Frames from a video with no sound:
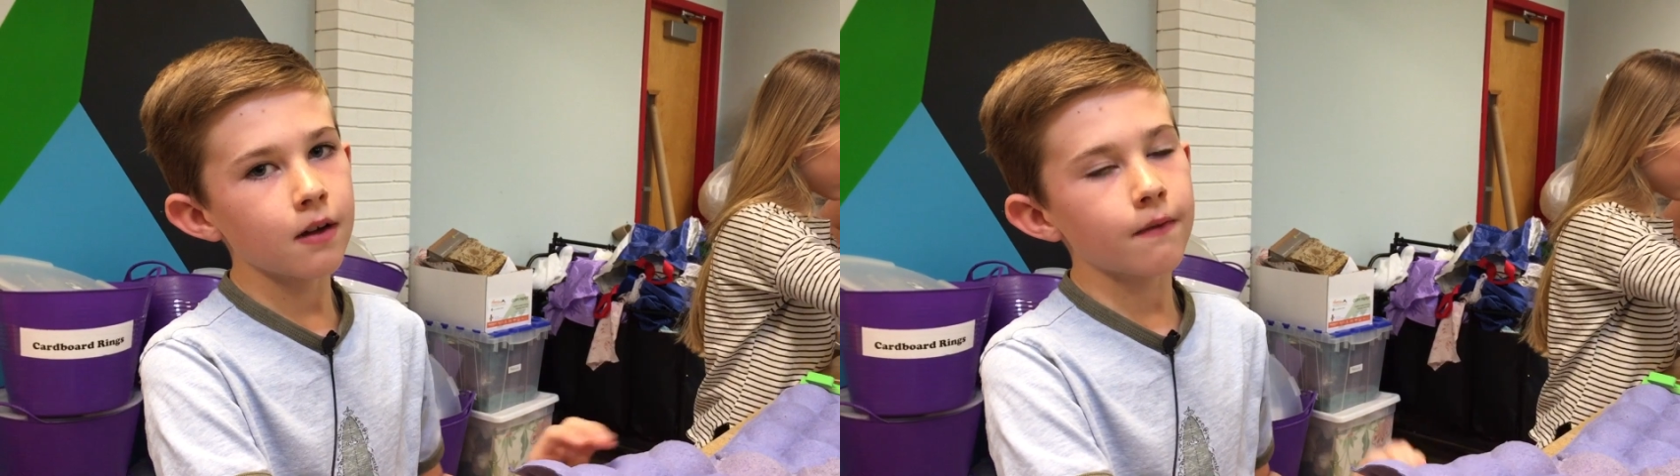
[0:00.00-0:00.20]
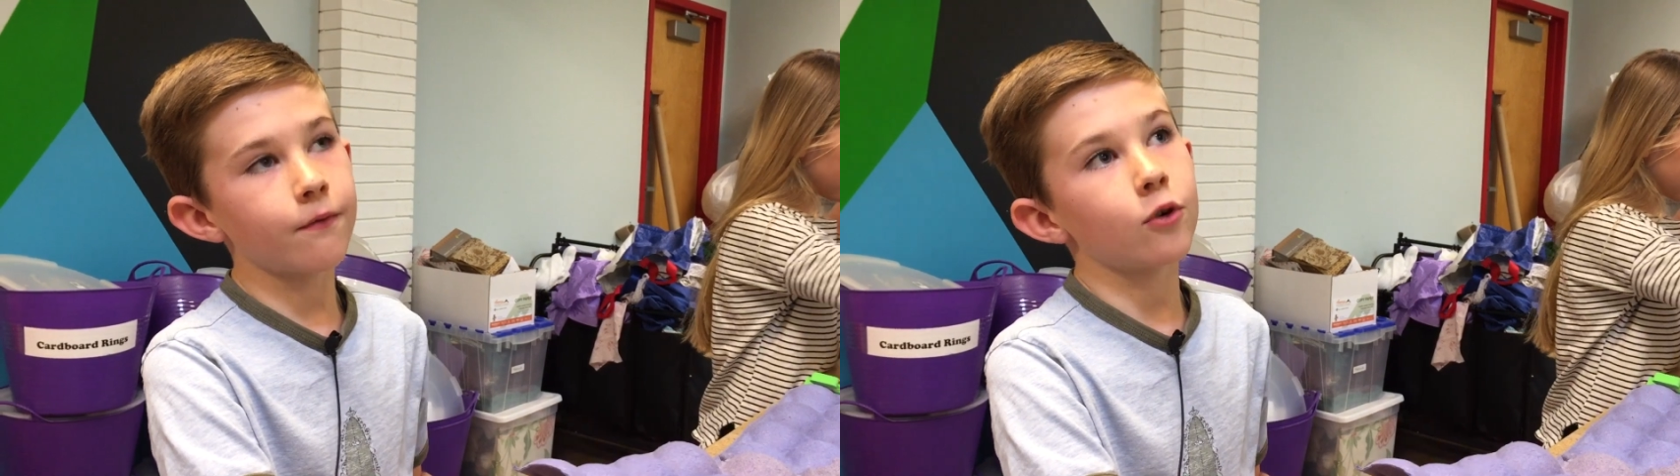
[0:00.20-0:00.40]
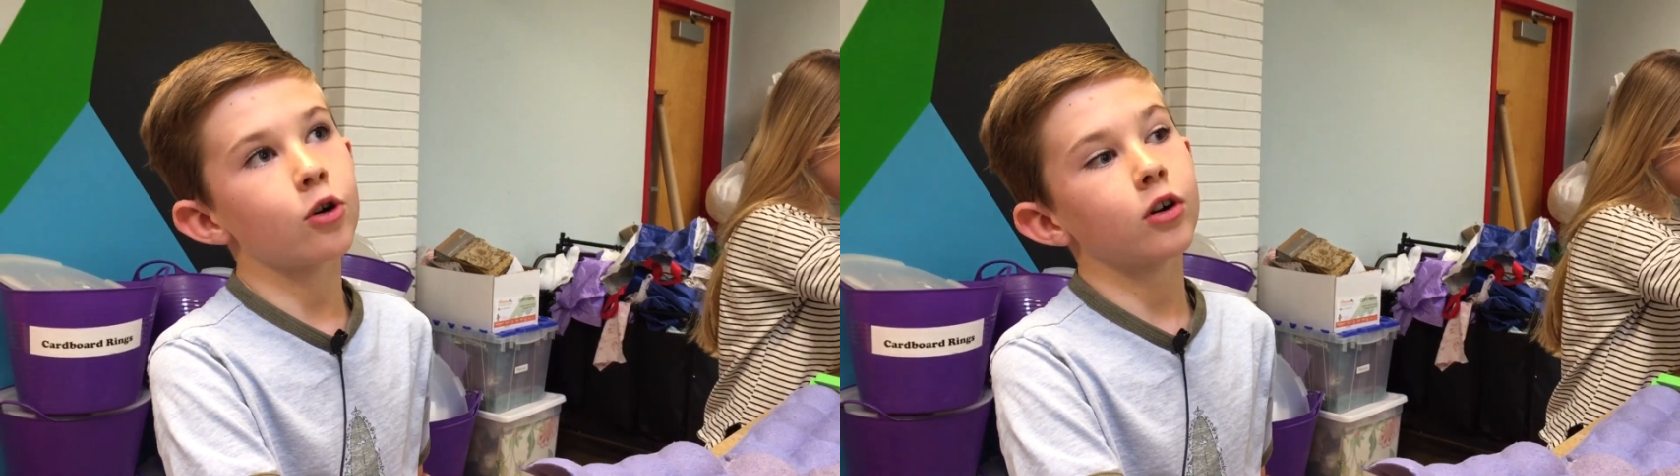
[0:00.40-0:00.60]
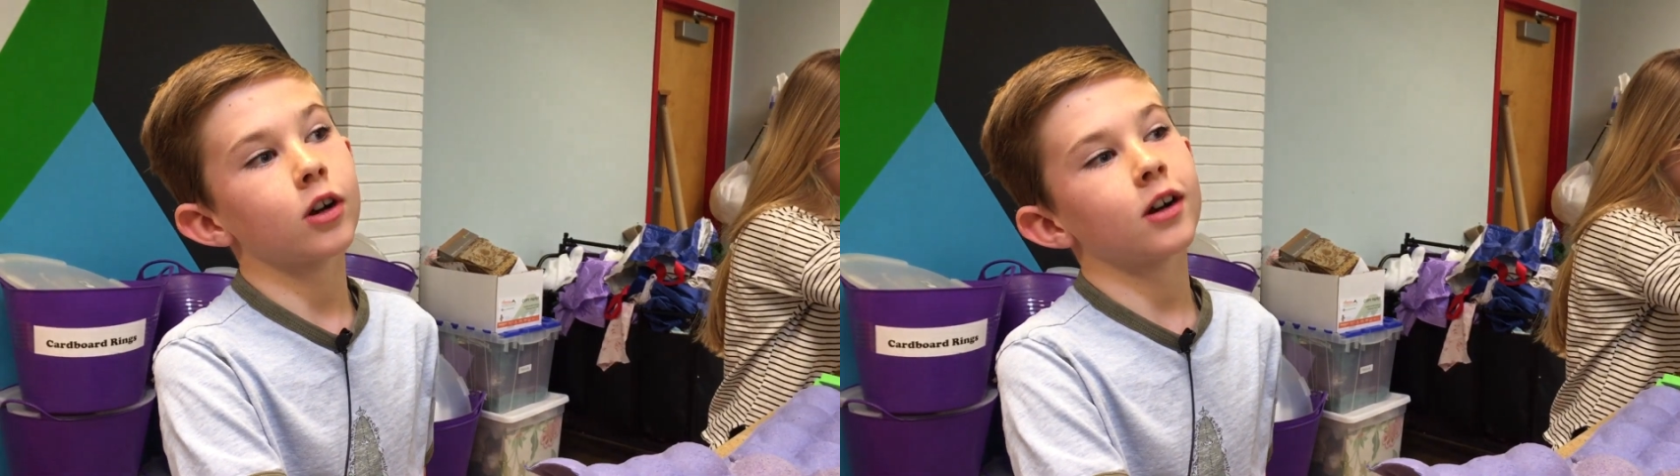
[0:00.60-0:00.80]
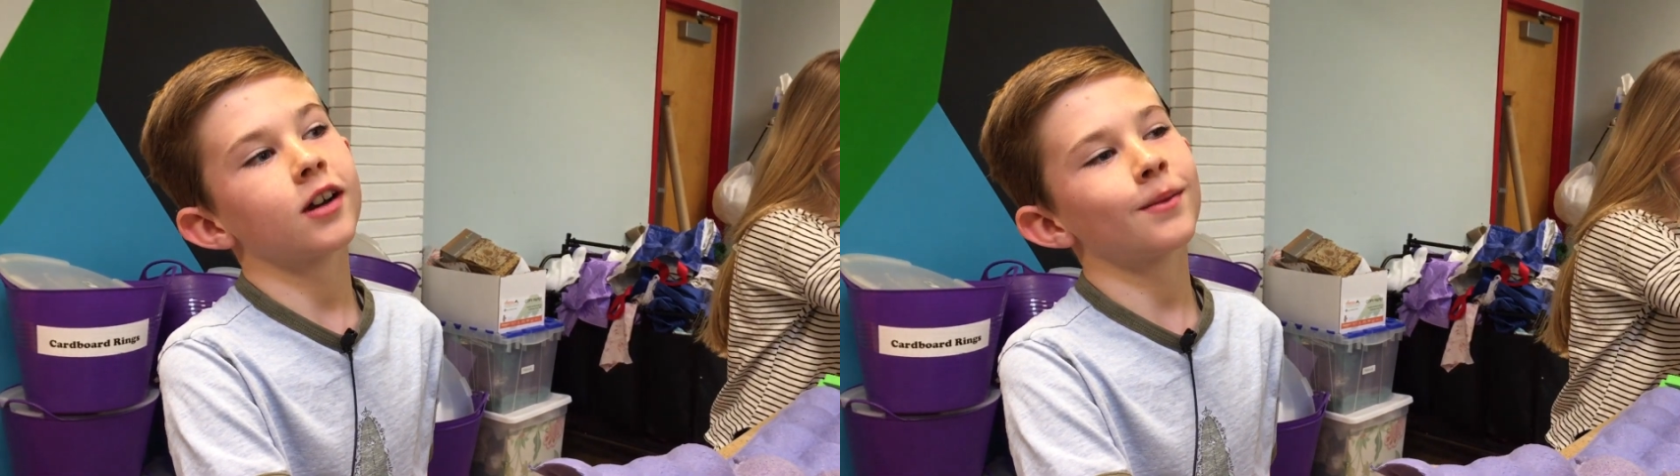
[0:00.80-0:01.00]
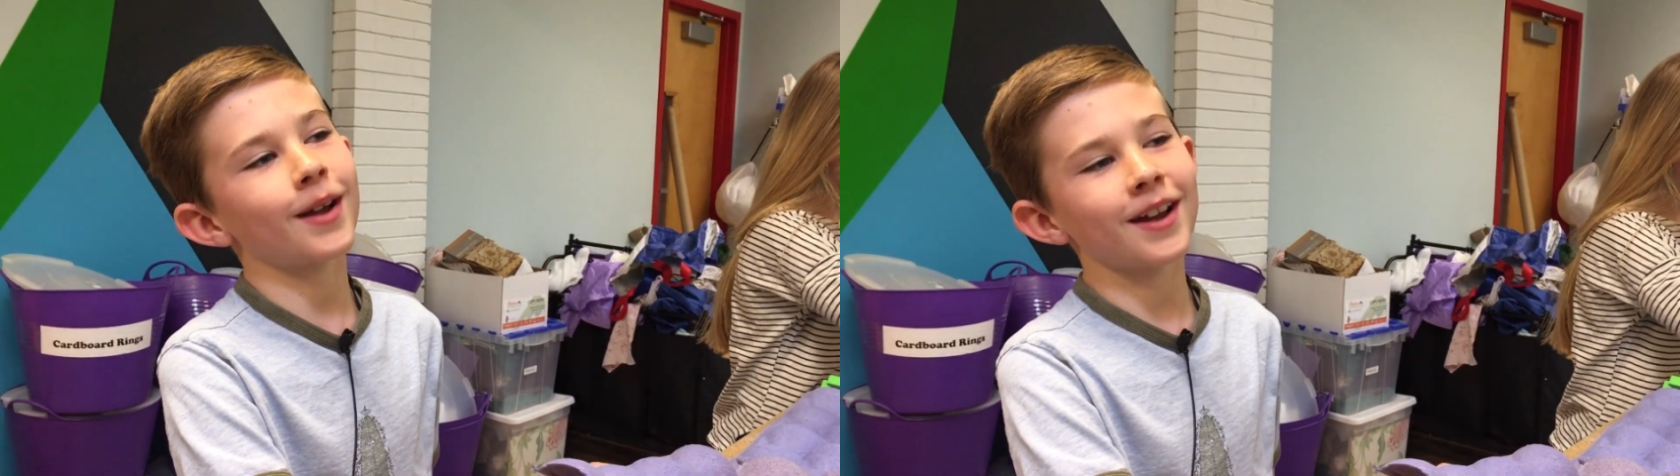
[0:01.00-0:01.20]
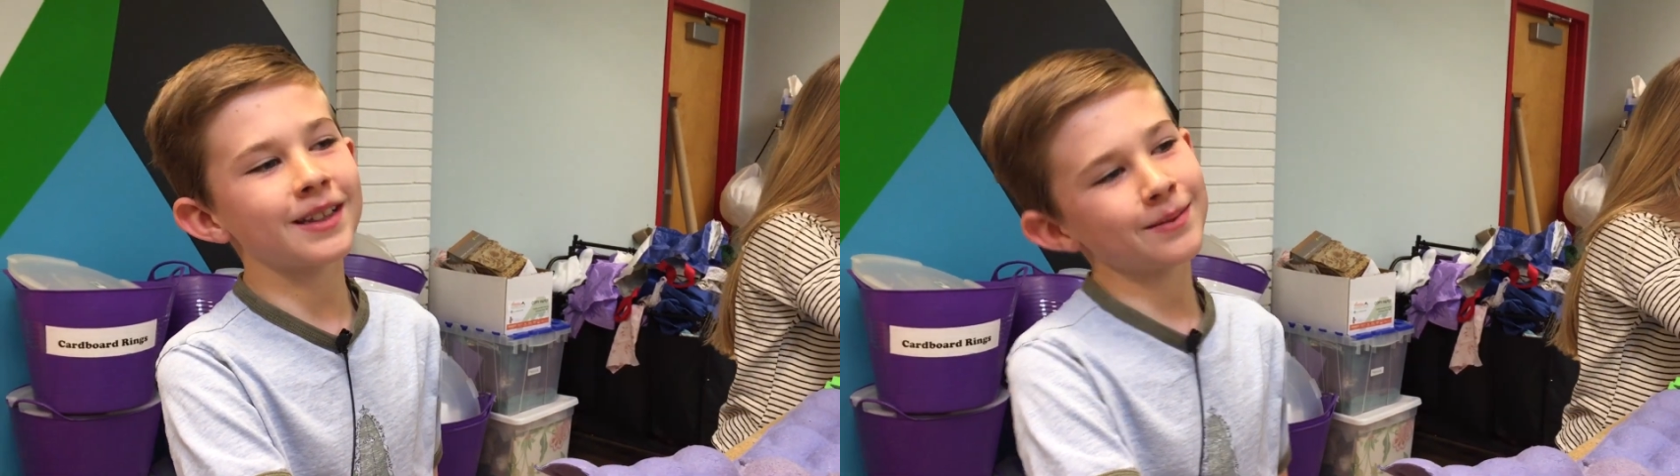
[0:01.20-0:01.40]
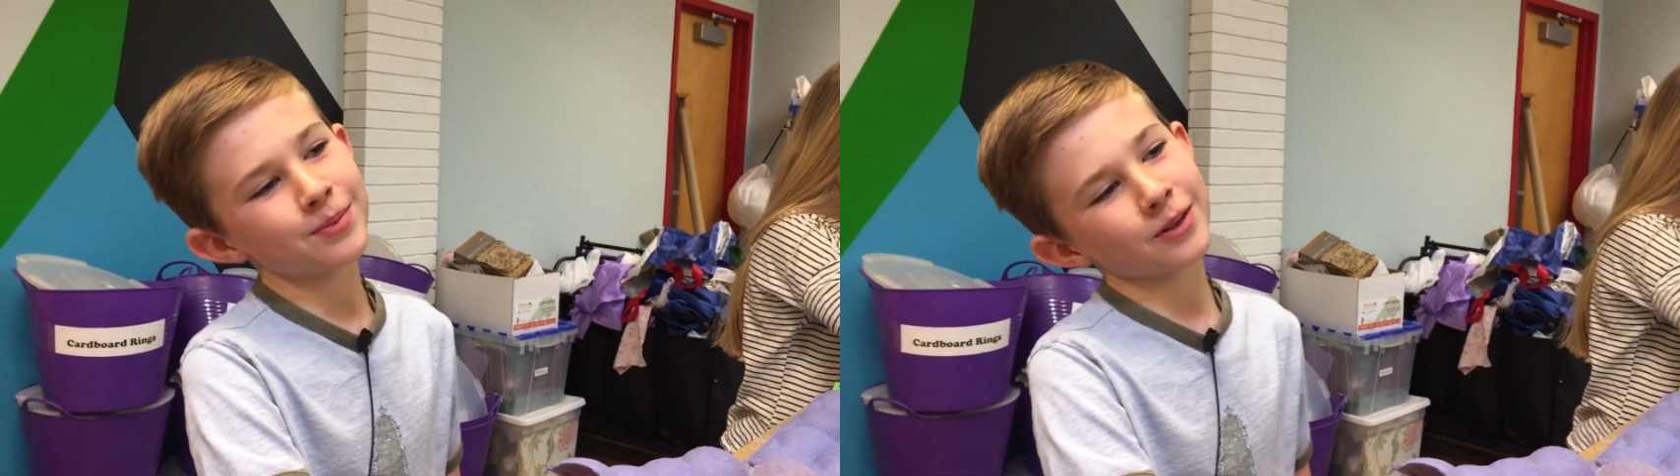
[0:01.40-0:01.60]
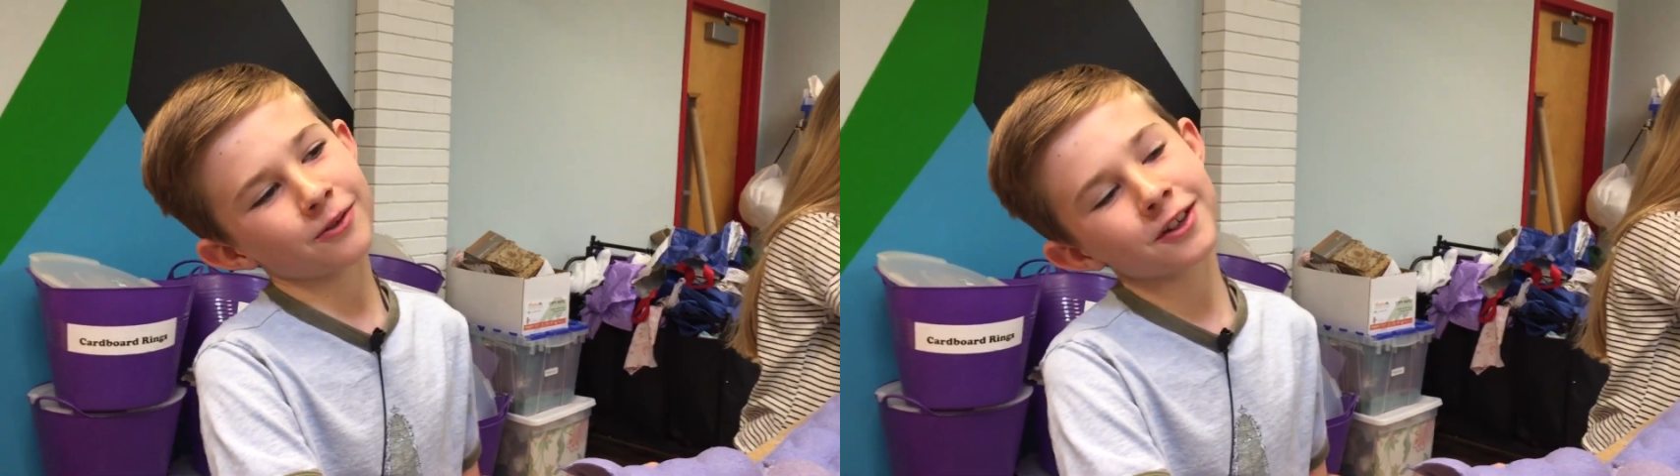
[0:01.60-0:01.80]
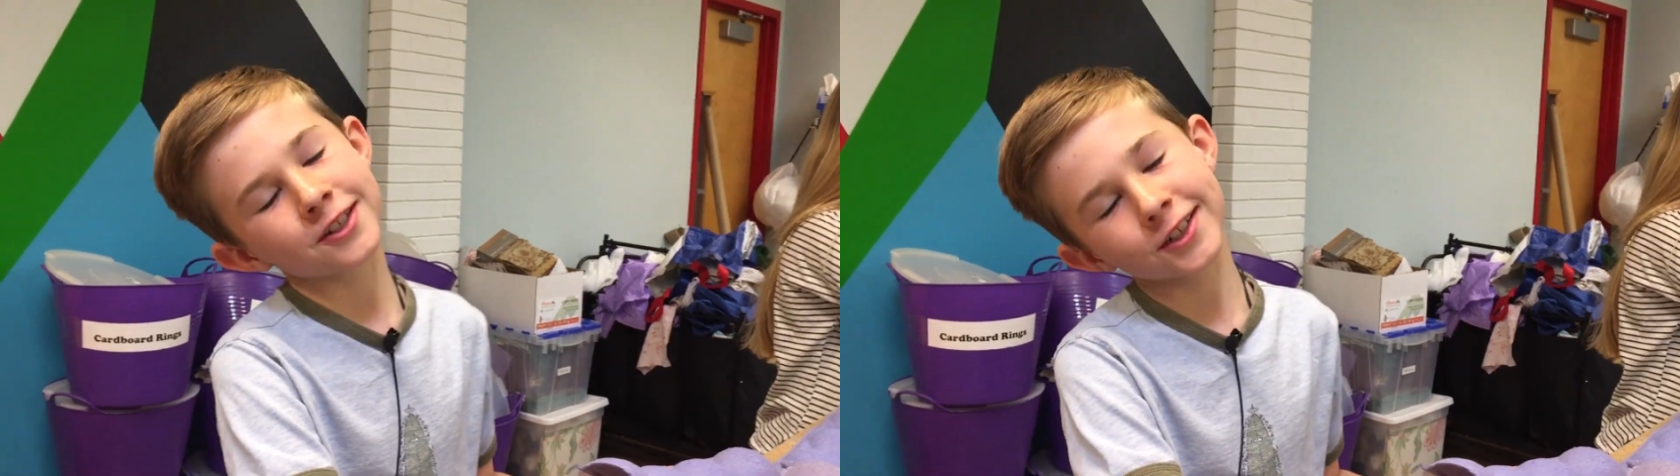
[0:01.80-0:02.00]
for my Olympic
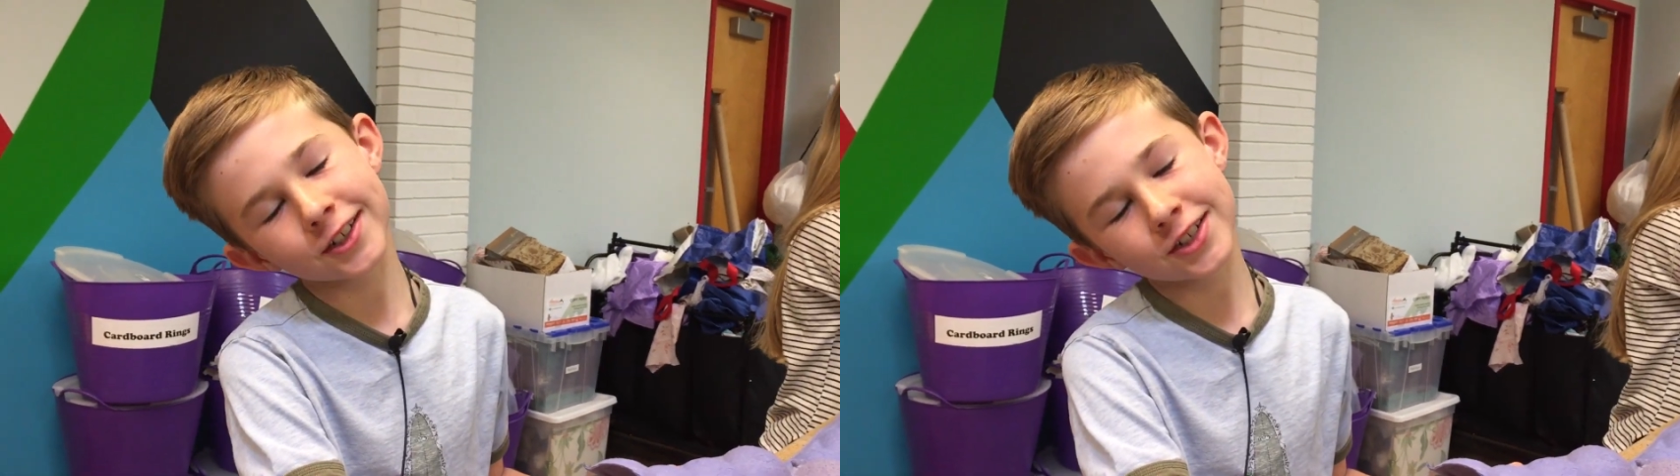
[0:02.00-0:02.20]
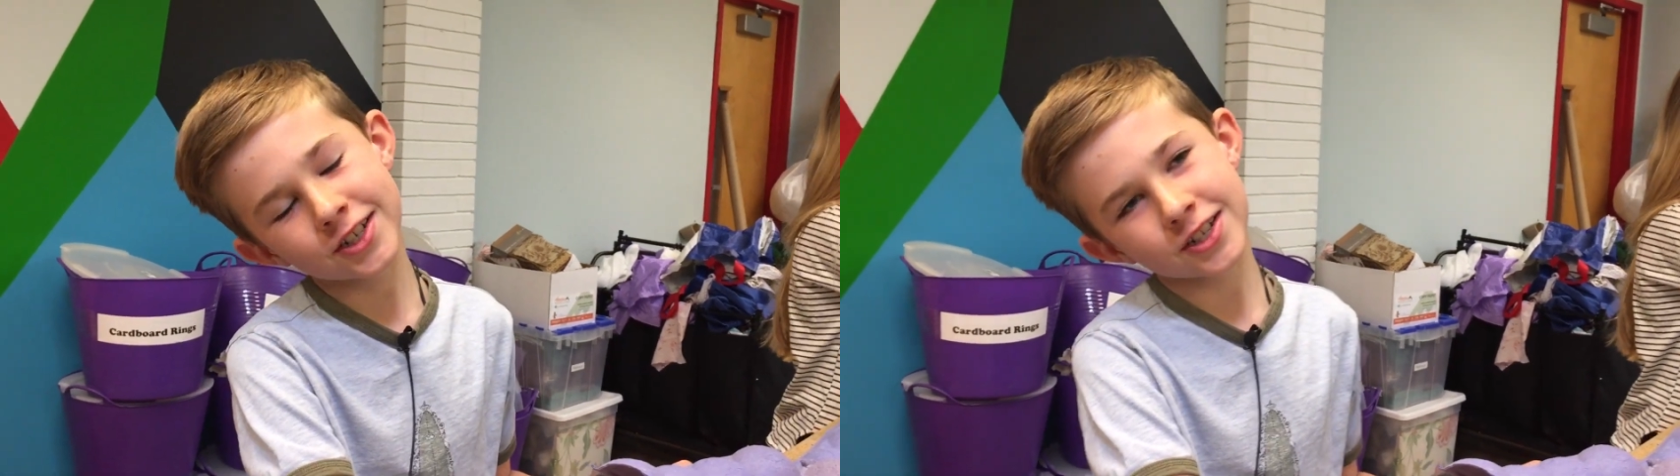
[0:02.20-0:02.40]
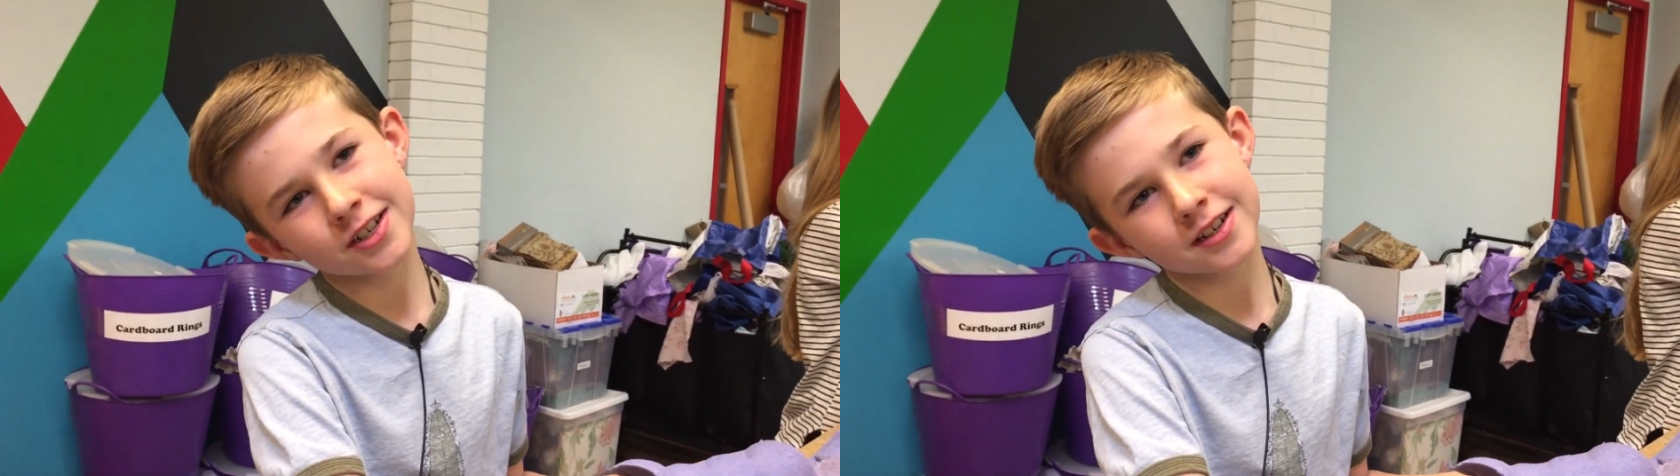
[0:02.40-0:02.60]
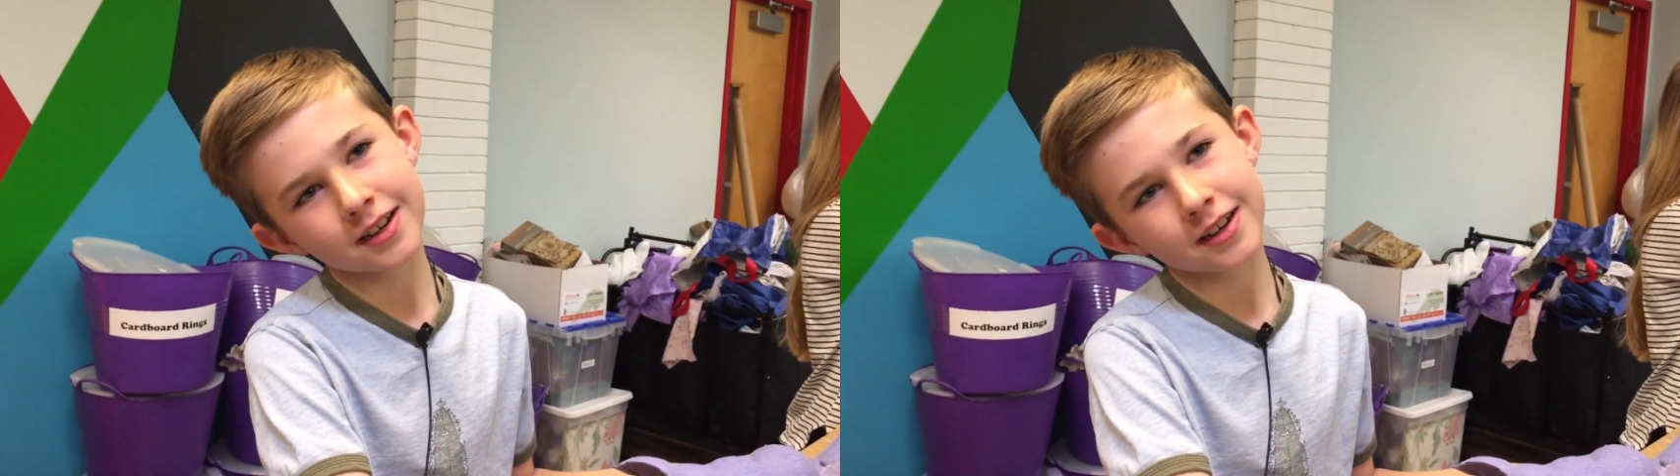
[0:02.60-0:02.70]
research.